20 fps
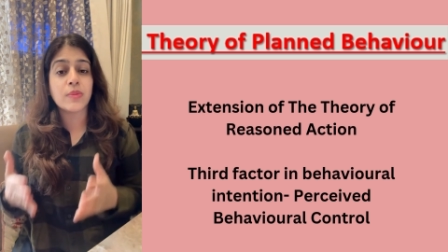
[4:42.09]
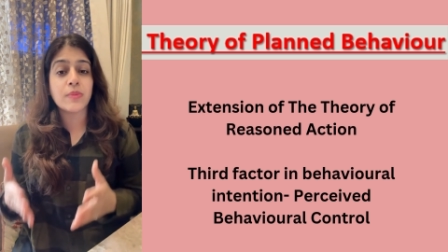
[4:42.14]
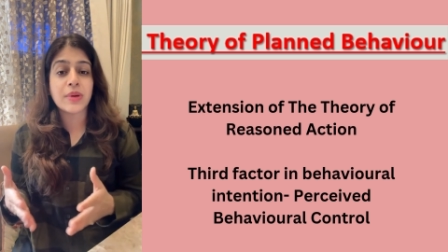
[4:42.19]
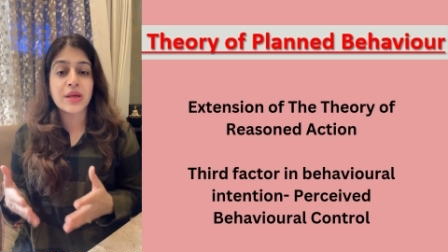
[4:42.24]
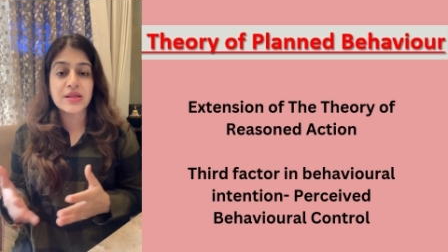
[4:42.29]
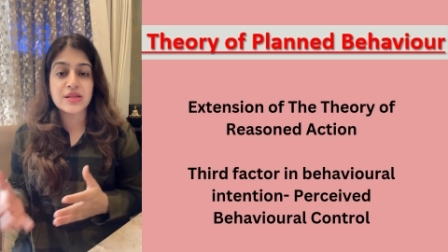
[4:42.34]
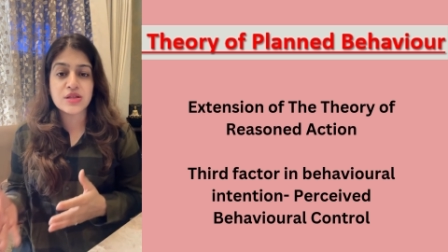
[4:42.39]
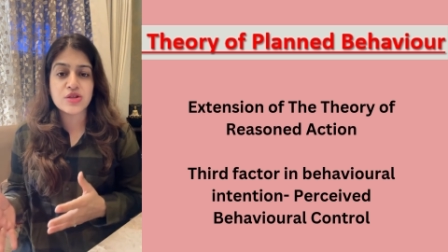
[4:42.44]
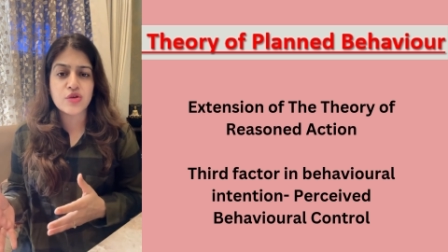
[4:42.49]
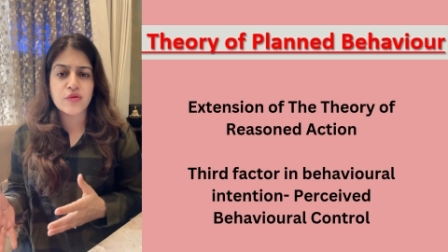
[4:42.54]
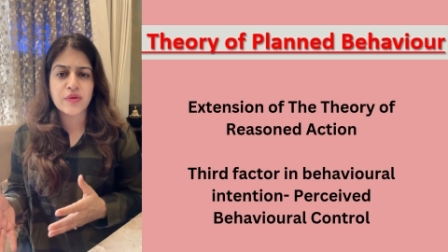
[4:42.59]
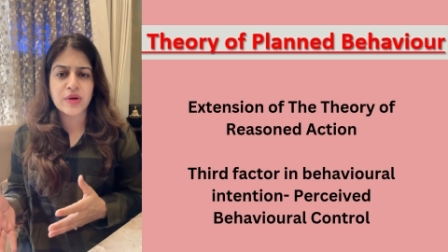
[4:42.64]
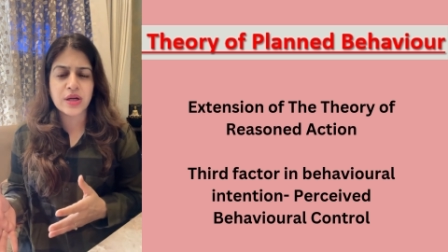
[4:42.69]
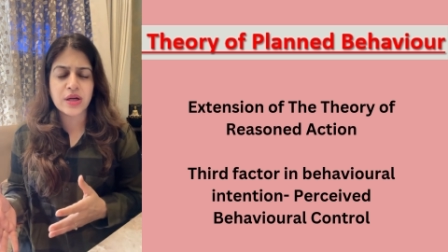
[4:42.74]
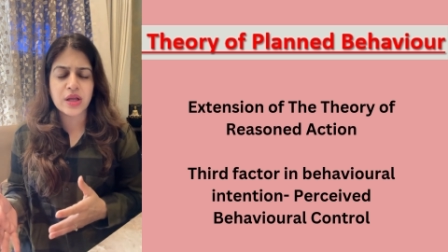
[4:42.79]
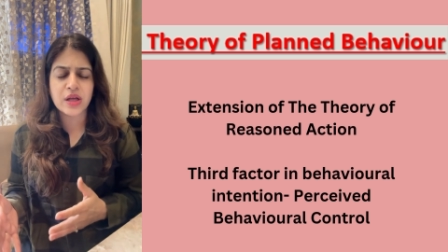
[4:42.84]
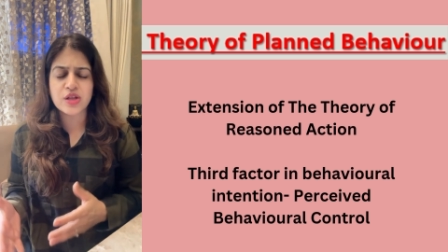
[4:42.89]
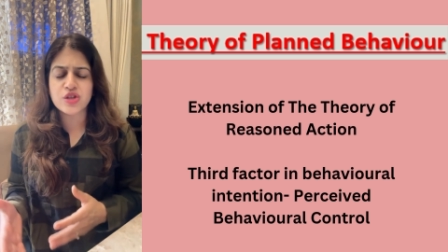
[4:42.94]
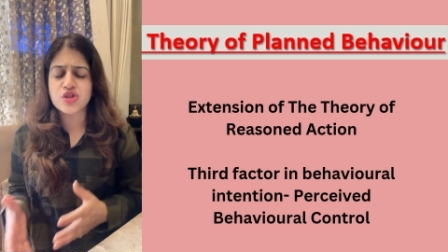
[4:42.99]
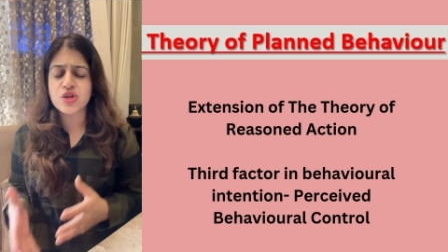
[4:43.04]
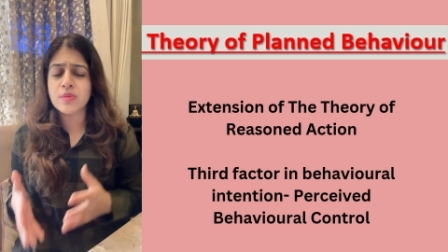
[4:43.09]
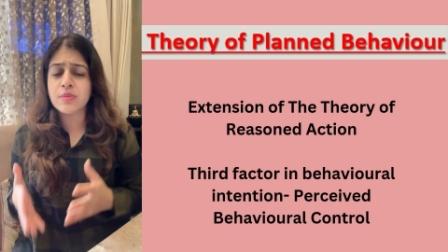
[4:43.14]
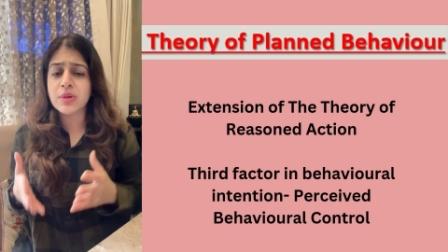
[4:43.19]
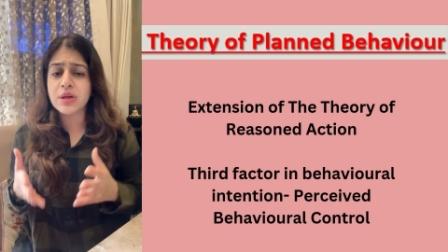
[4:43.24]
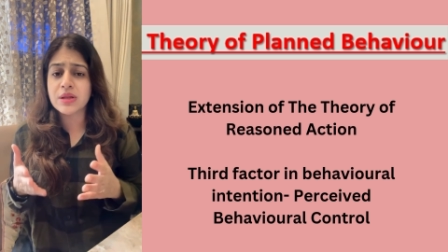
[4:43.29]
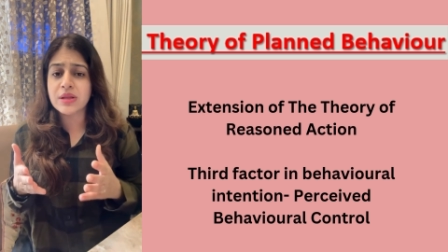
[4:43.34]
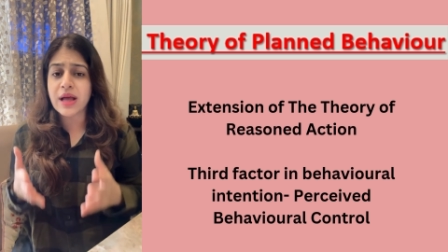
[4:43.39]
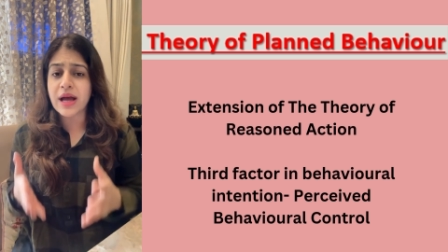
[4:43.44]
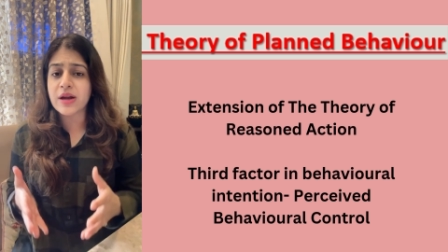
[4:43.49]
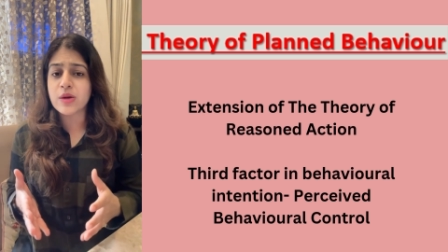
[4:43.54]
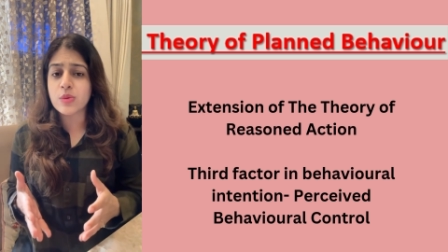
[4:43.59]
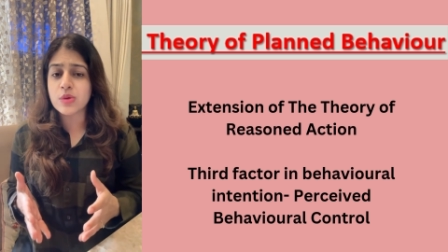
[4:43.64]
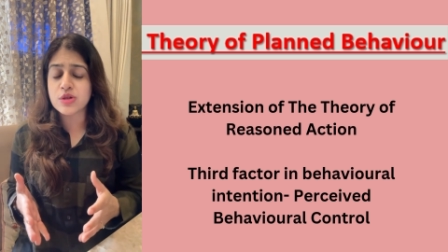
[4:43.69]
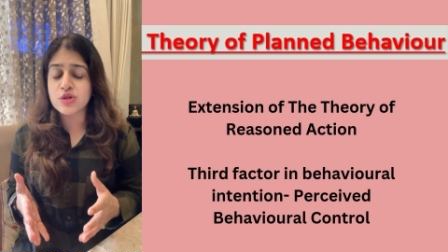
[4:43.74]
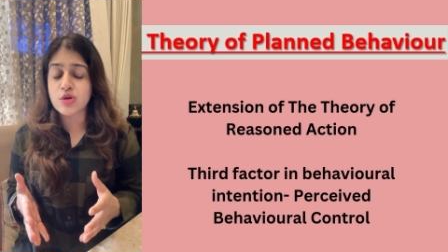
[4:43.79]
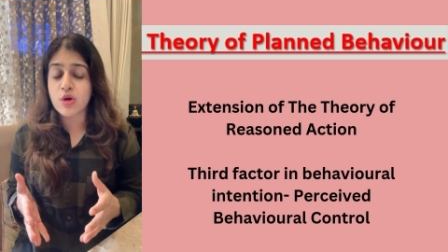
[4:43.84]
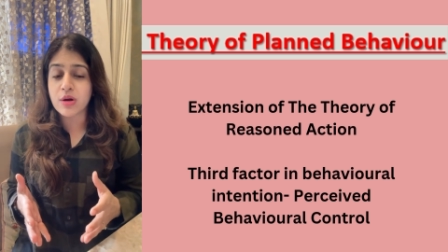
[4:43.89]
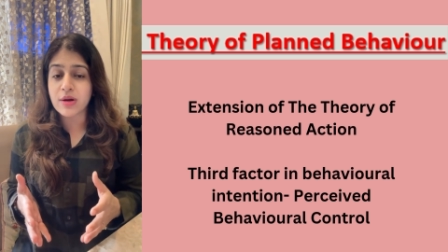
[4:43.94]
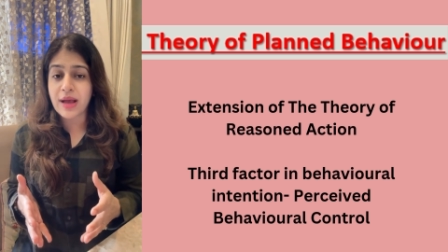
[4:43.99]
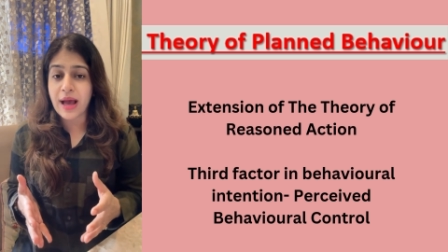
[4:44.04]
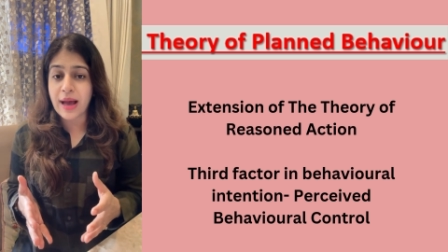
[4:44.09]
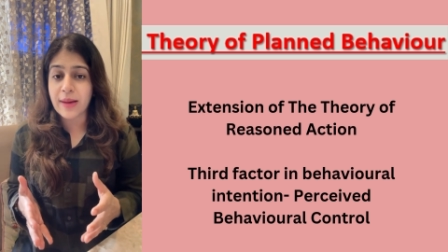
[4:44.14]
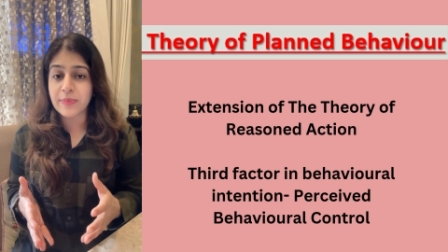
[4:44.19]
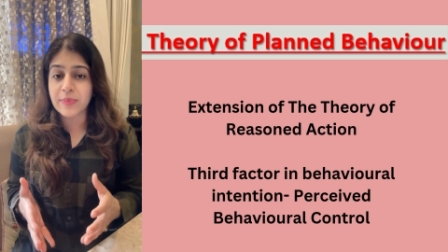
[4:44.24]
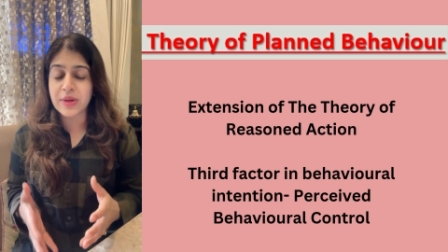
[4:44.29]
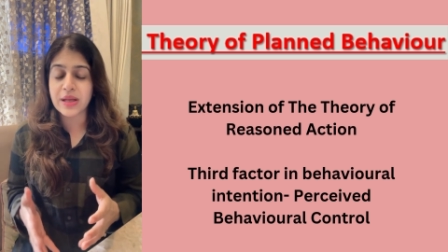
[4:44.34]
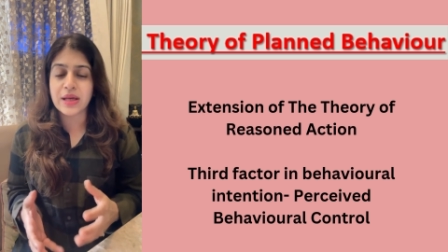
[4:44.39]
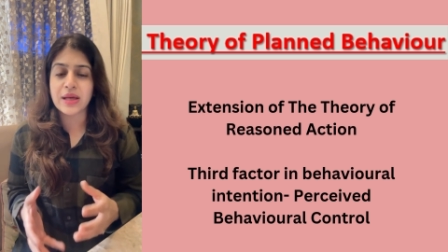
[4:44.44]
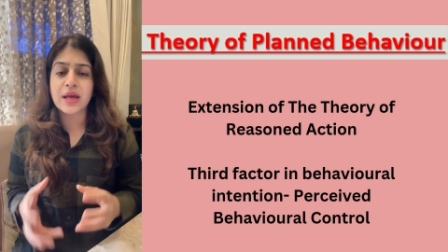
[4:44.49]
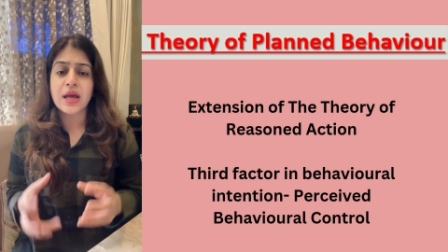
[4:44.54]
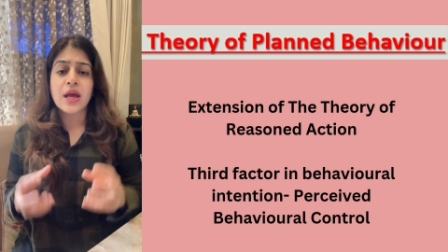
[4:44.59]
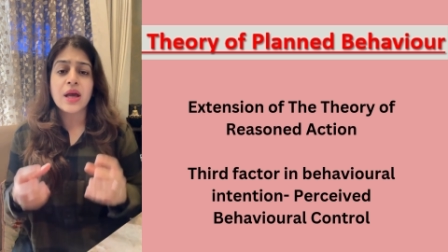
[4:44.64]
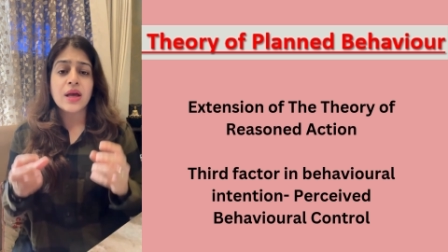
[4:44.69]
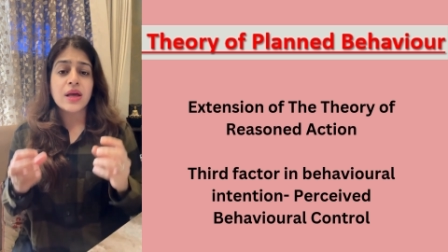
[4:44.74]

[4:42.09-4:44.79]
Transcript: basis of intention, but that was not happening.